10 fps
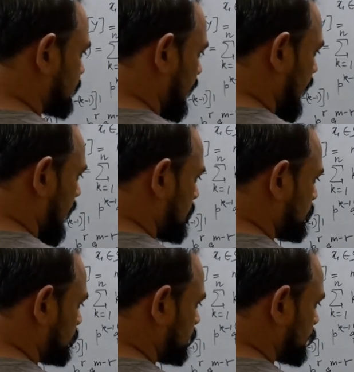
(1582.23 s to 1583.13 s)
is
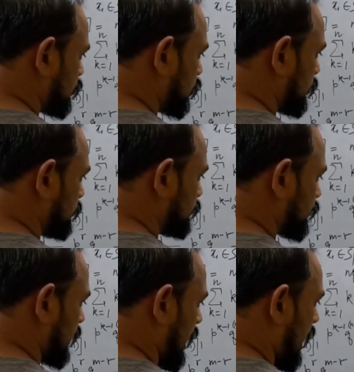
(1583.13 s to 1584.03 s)
m
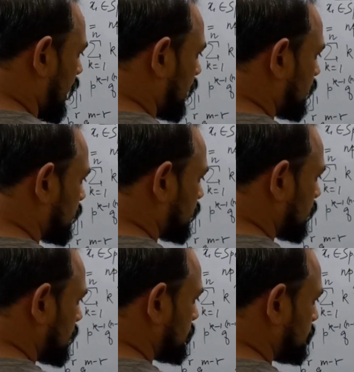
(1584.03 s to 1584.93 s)
choose r,
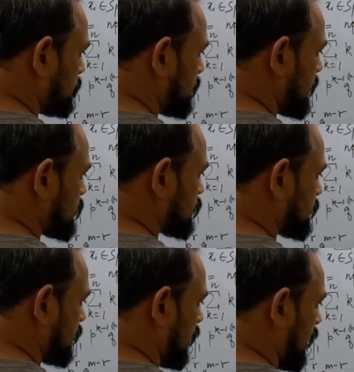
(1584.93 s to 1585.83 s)
p
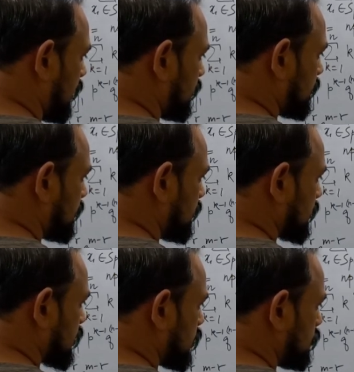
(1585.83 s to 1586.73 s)
to the r,
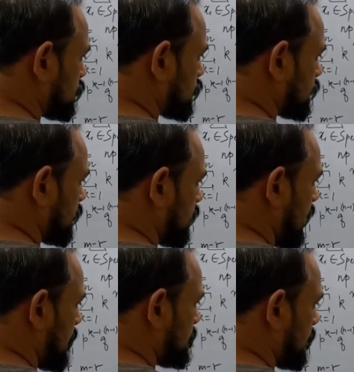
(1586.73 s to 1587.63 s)
q to
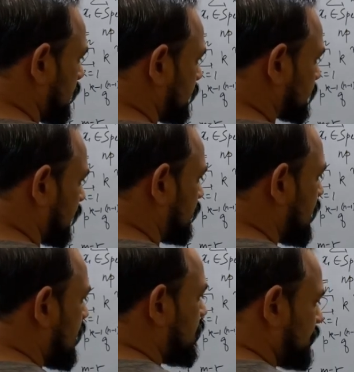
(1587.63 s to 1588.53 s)
the m minus
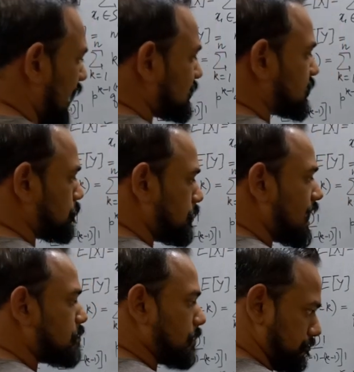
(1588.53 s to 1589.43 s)
r. That's a
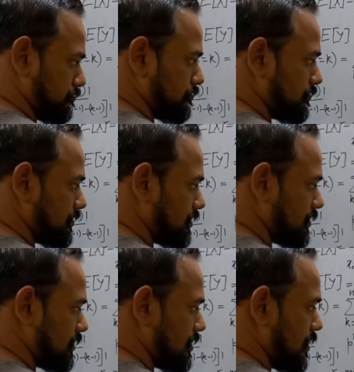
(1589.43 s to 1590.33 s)
PMF.
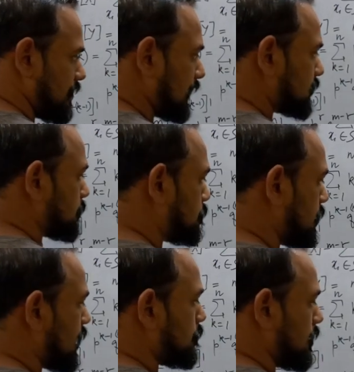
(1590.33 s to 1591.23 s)
That's a
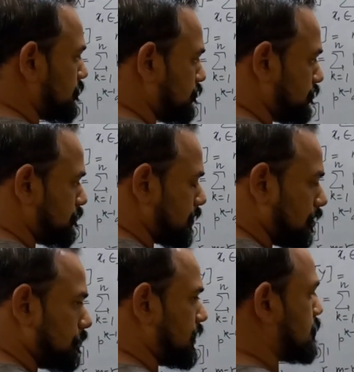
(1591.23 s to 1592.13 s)
PMF,
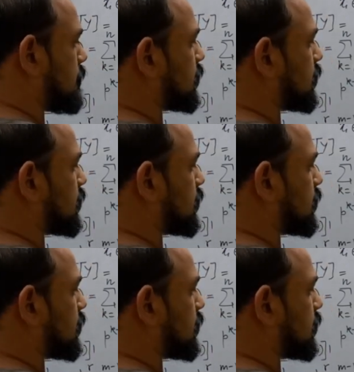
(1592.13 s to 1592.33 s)
probability